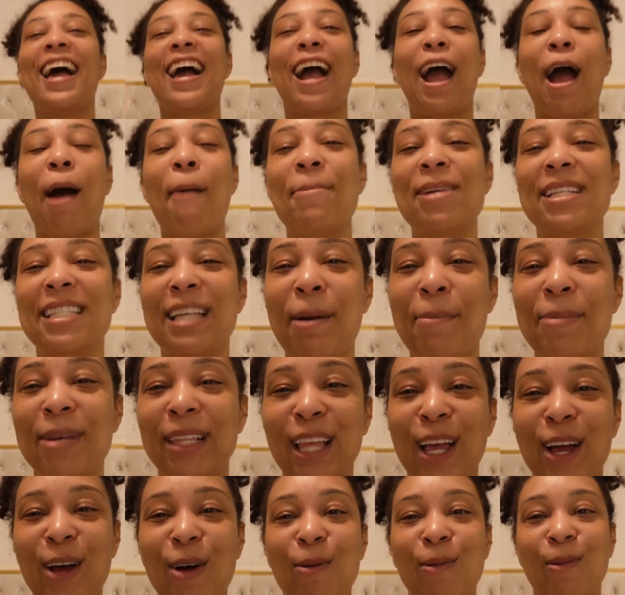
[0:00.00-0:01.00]
Comment down
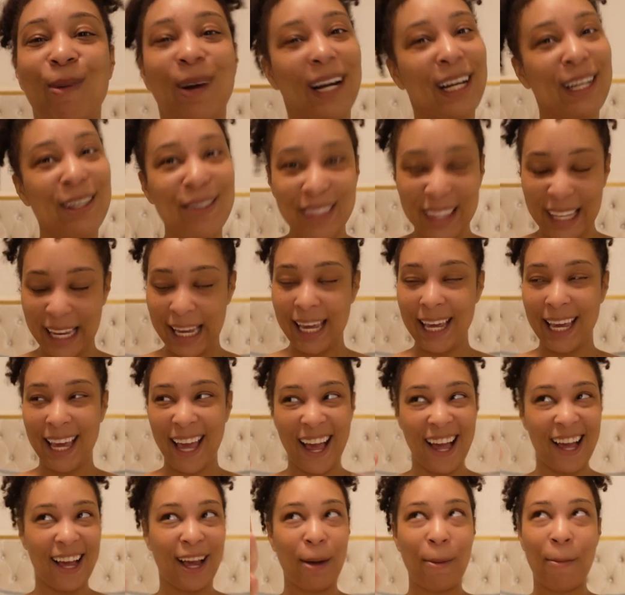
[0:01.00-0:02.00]
below where you think
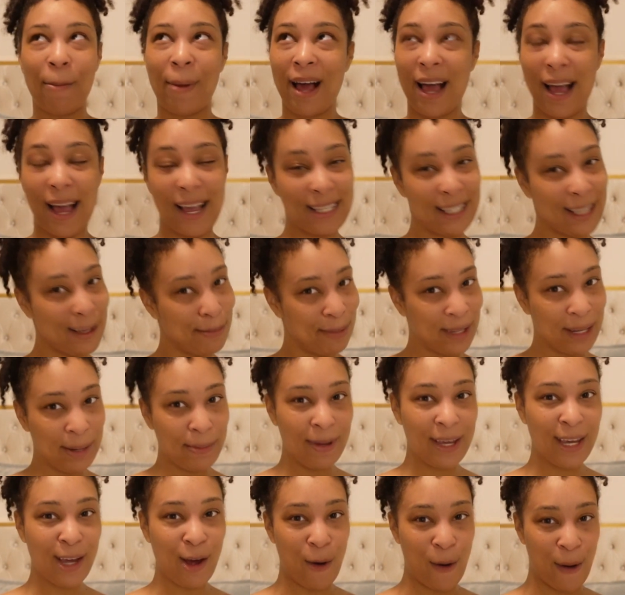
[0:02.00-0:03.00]
I could possibly
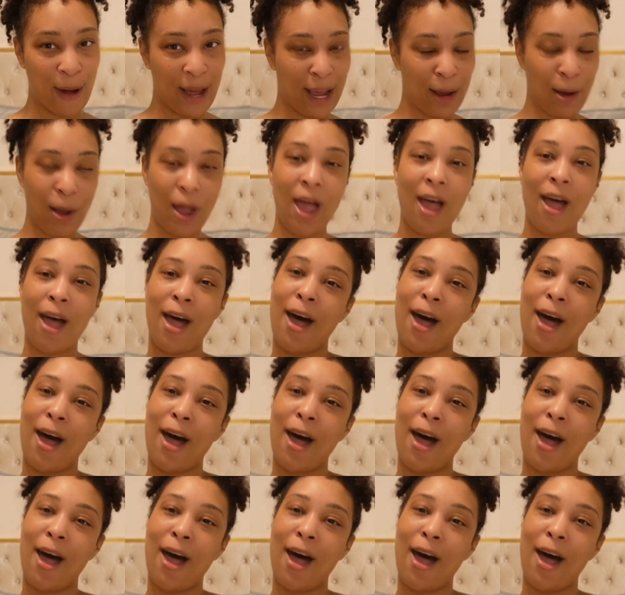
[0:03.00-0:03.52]
be going.